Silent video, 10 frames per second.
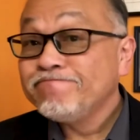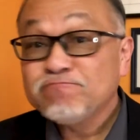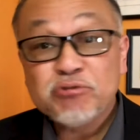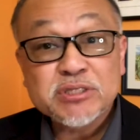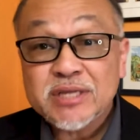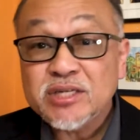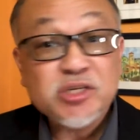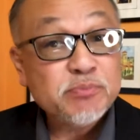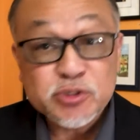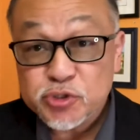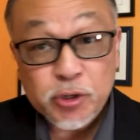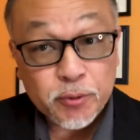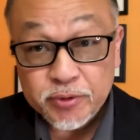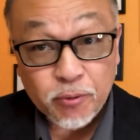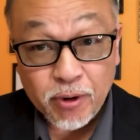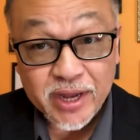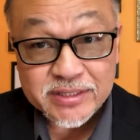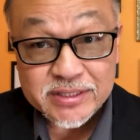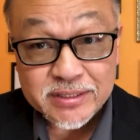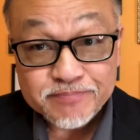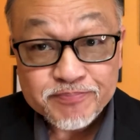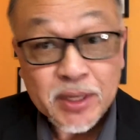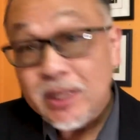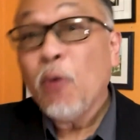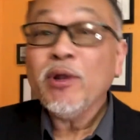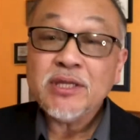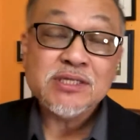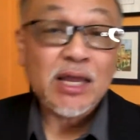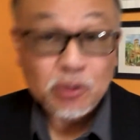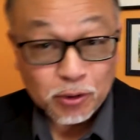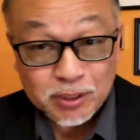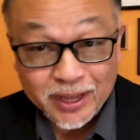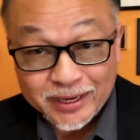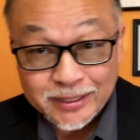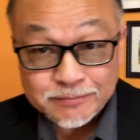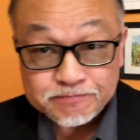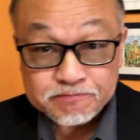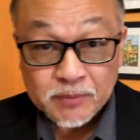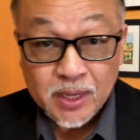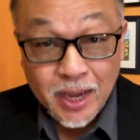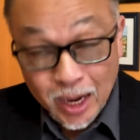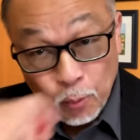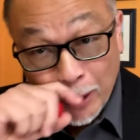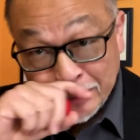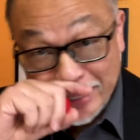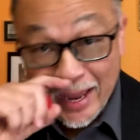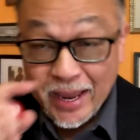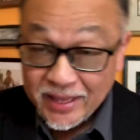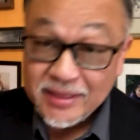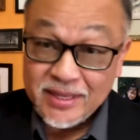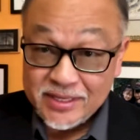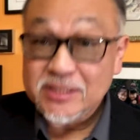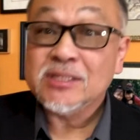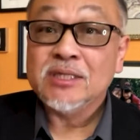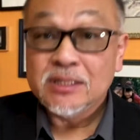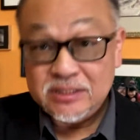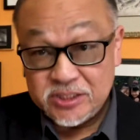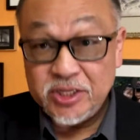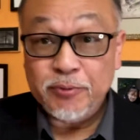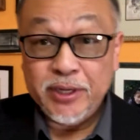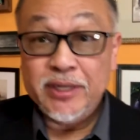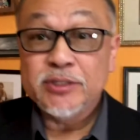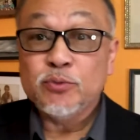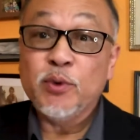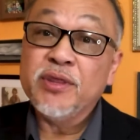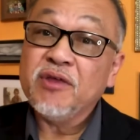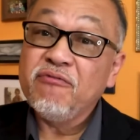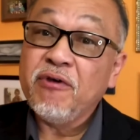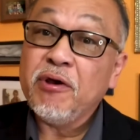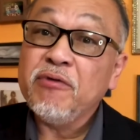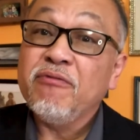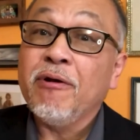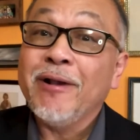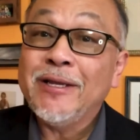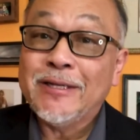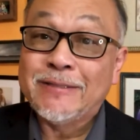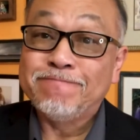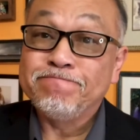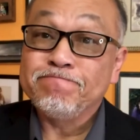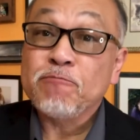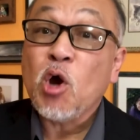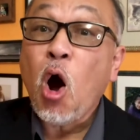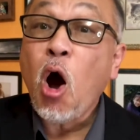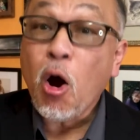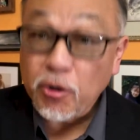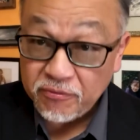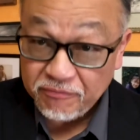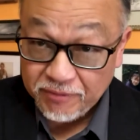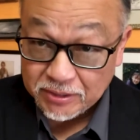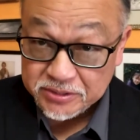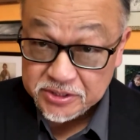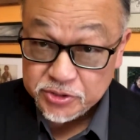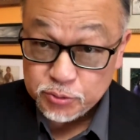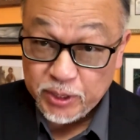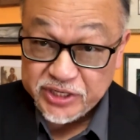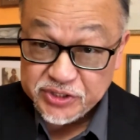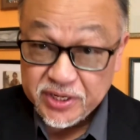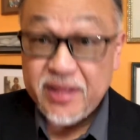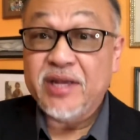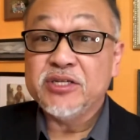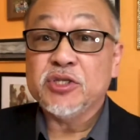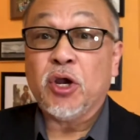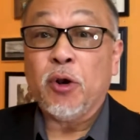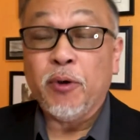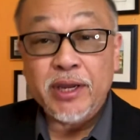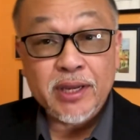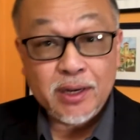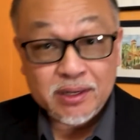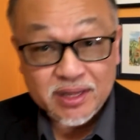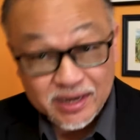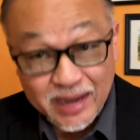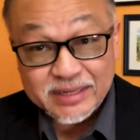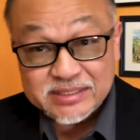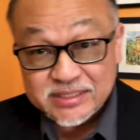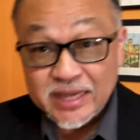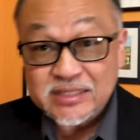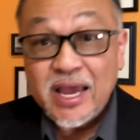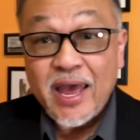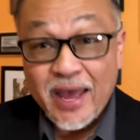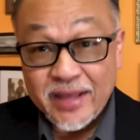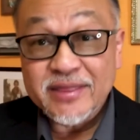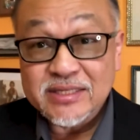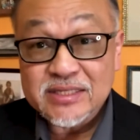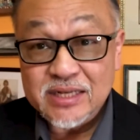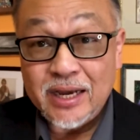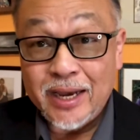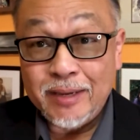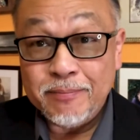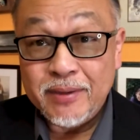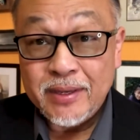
presented mature in Christ. Now, what does that look like? I wanted to end this series with a very, very heartfelt situation that is occurring in the United States at this time.